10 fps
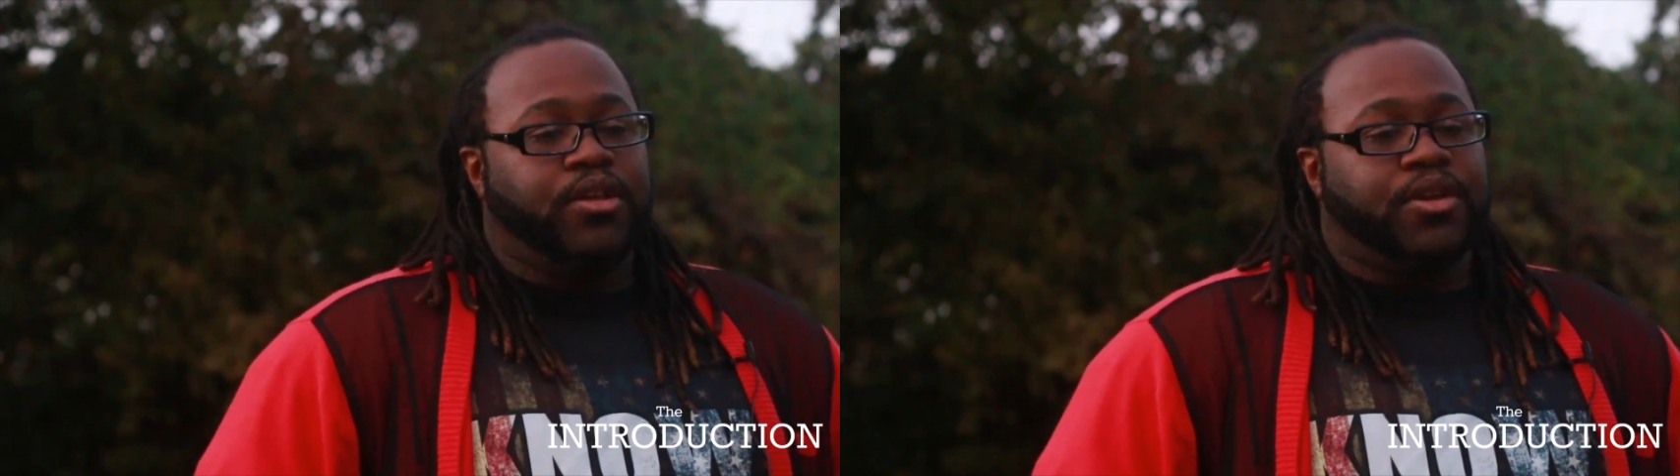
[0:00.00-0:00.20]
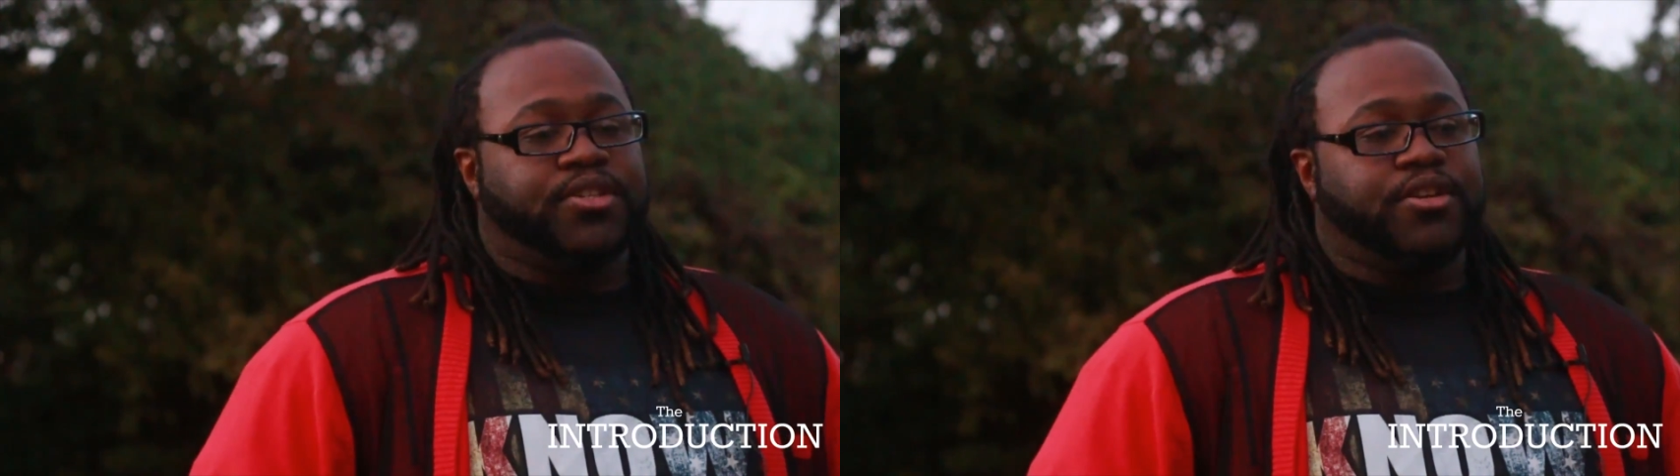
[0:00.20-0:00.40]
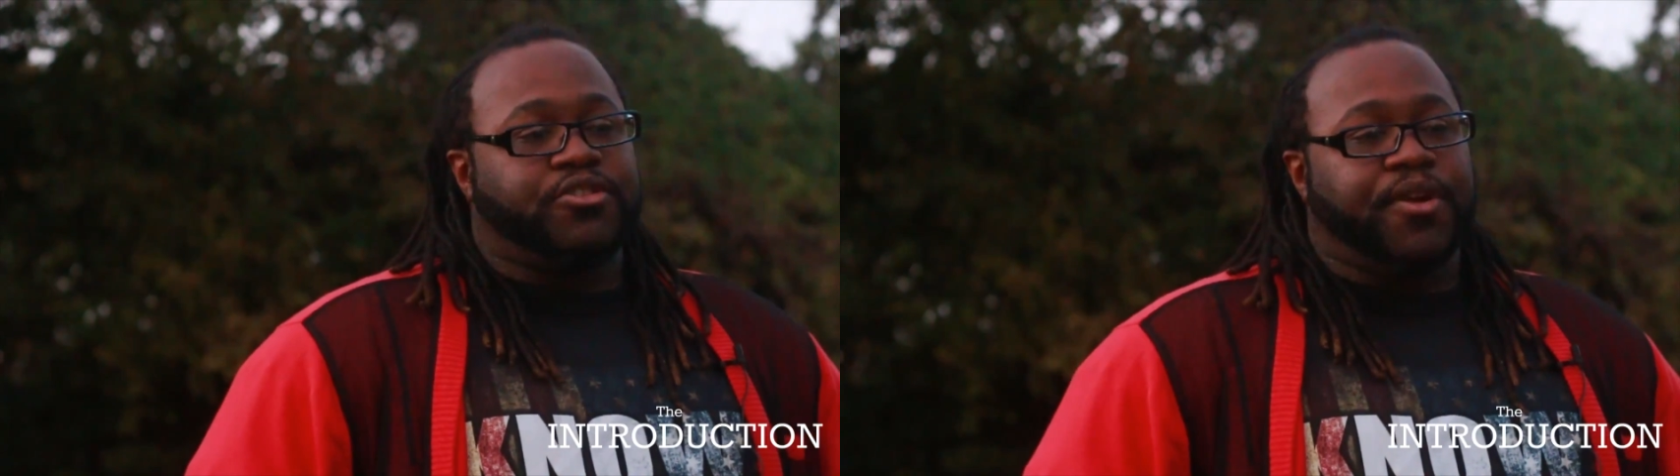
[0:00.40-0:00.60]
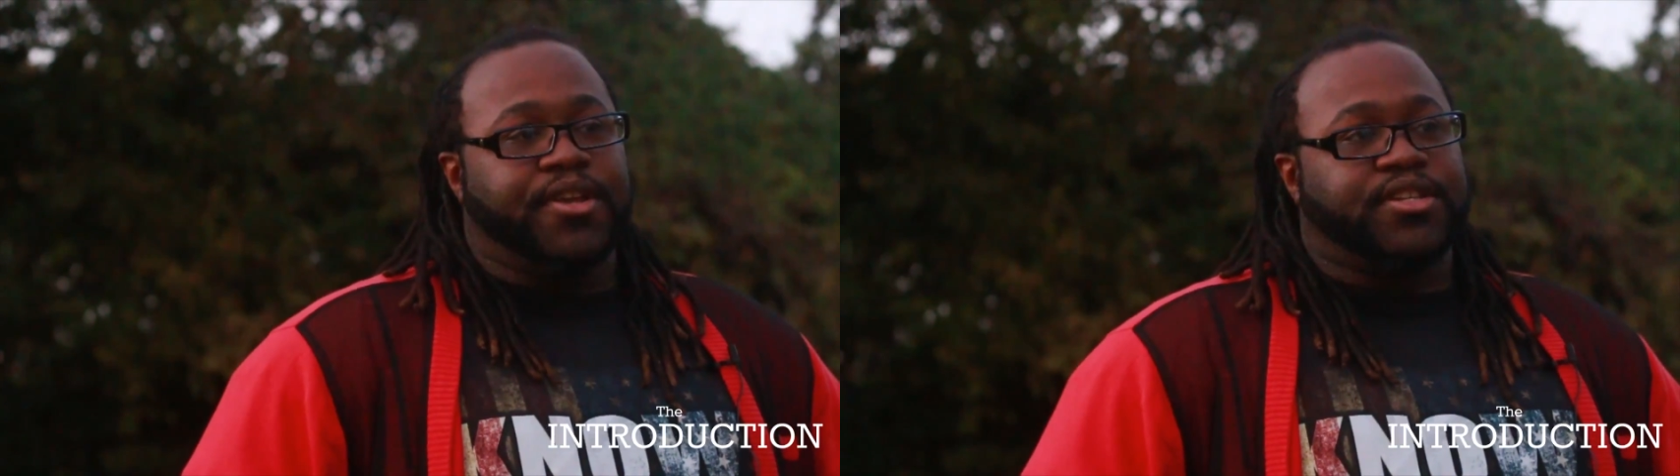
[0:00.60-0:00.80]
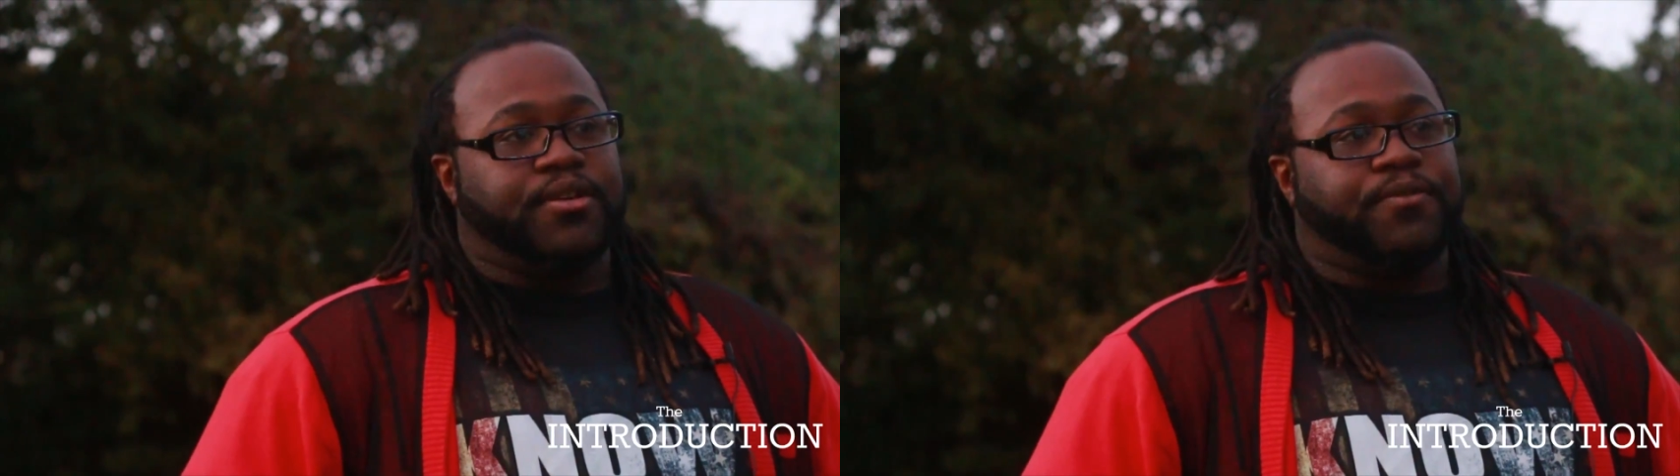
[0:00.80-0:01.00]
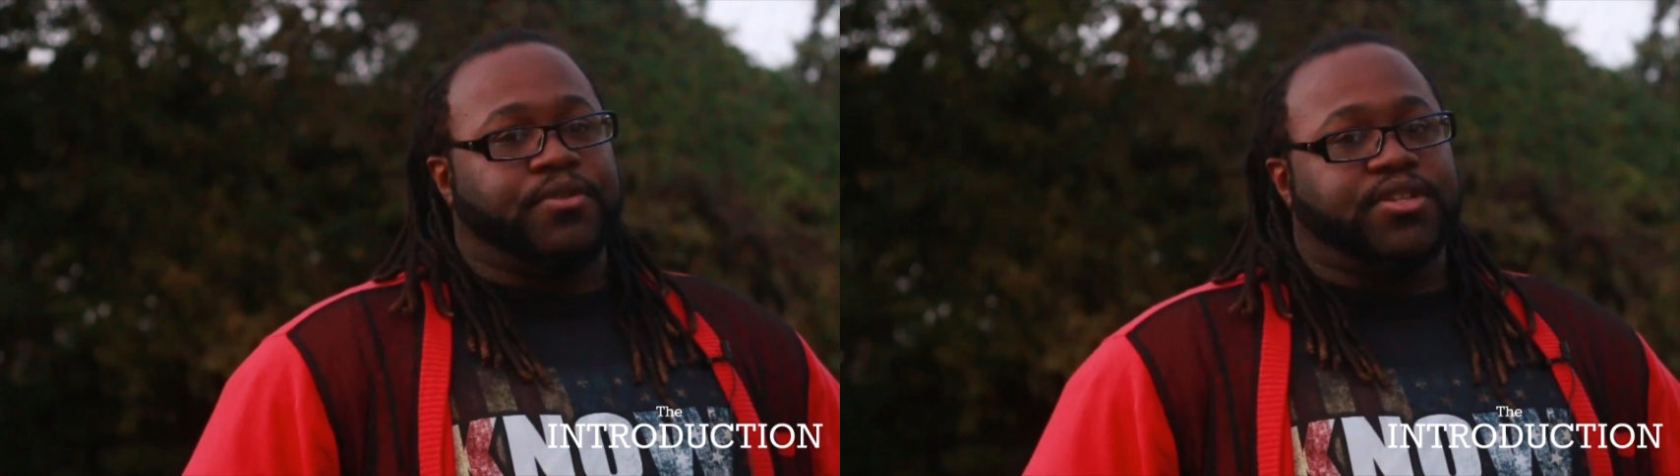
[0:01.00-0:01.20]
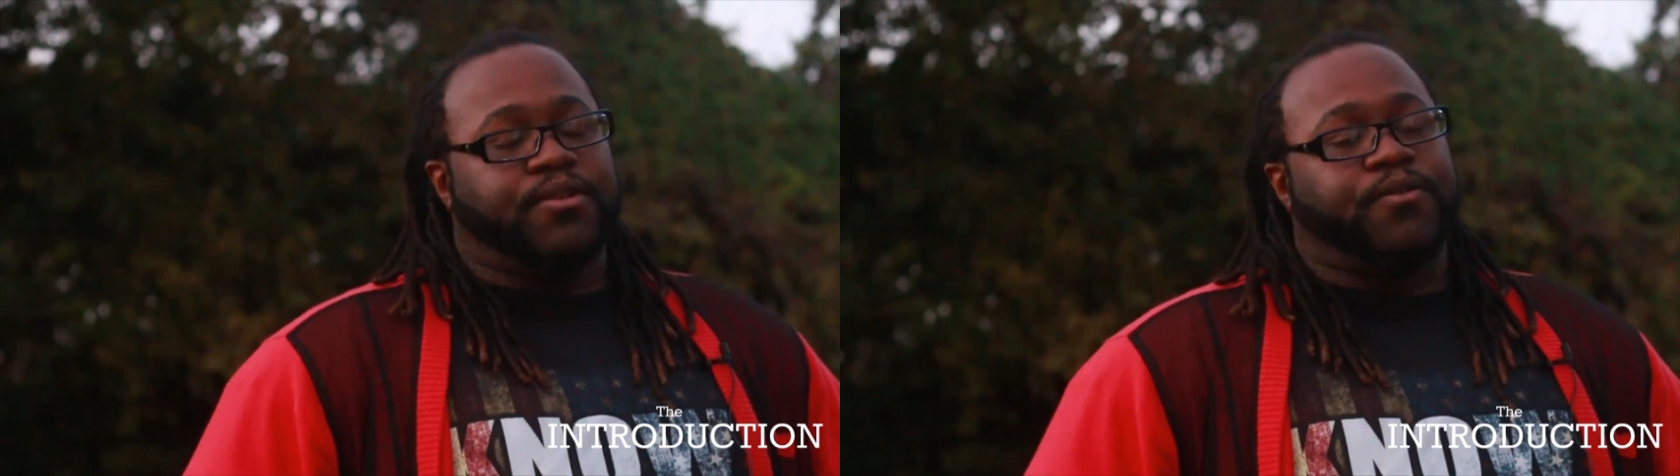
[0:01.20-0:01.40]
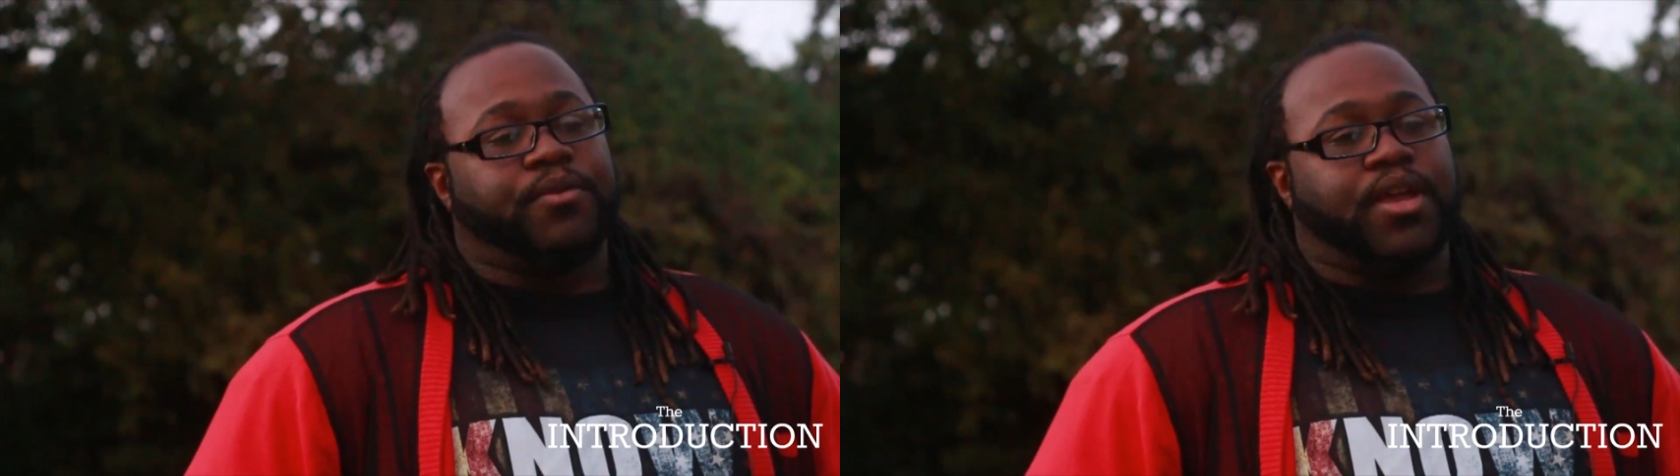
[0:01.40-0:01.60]
You can still train yourself on
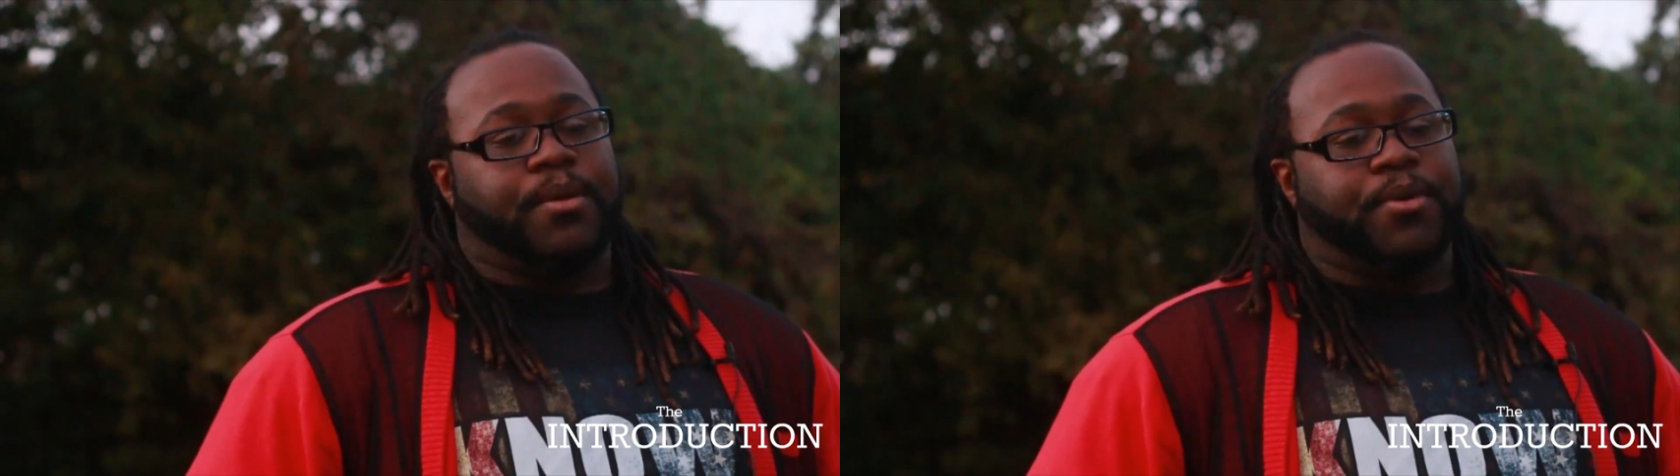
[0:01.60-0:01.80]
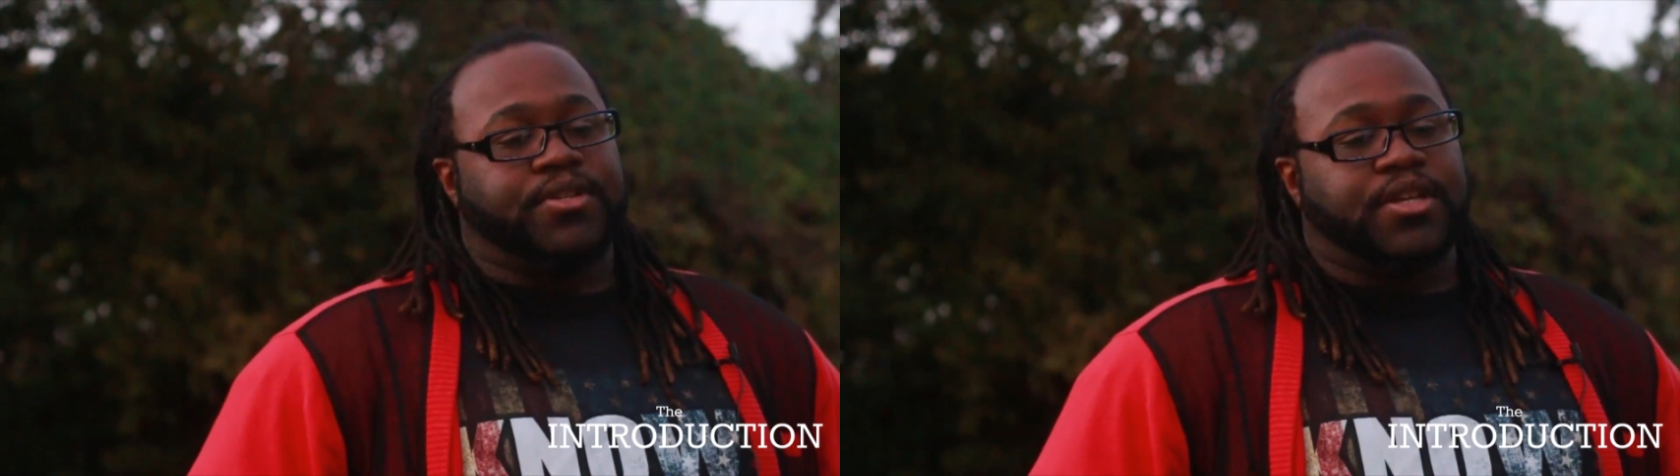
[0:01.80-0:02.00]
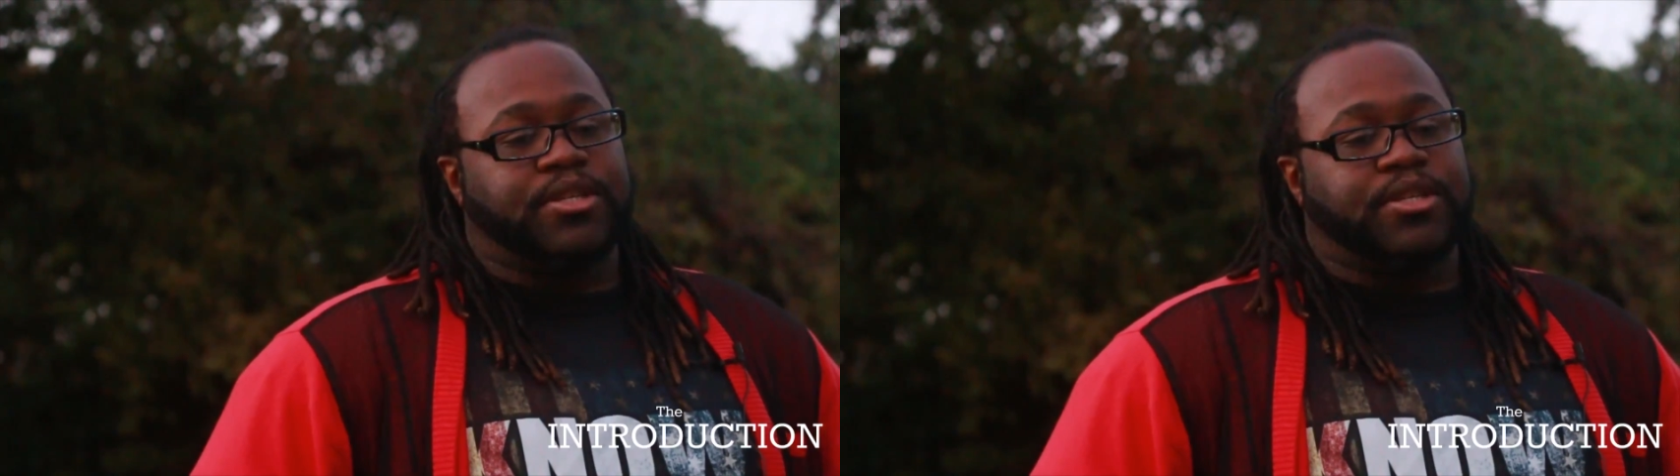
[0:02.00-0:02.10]
cell phone cameras.